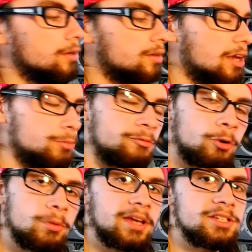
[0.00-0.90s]
Now,
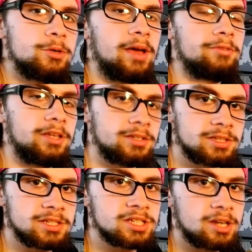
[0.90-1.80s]
before we get too heavily into
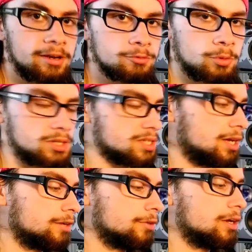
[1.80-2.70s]
the software
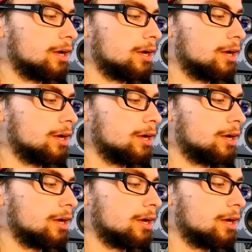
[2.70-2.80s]
side of it,